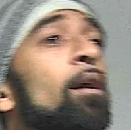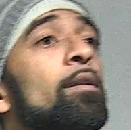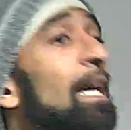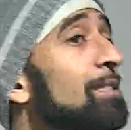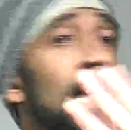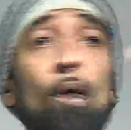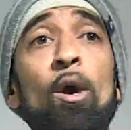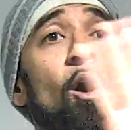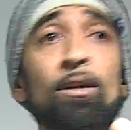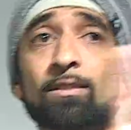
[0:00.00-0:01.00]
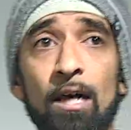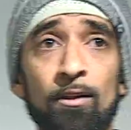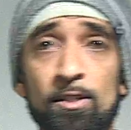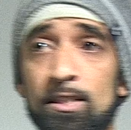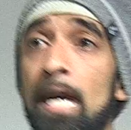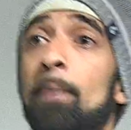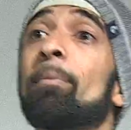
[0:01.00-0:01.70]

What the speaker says: That's not what all scholars say.